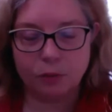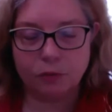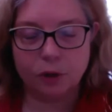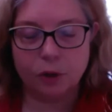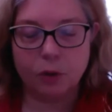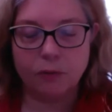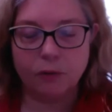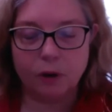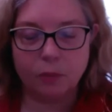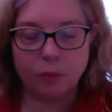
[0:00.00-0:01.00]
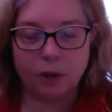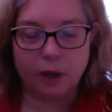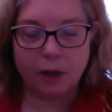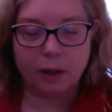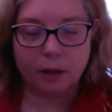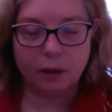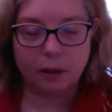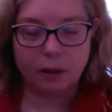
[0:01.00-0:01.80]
flow of our breath,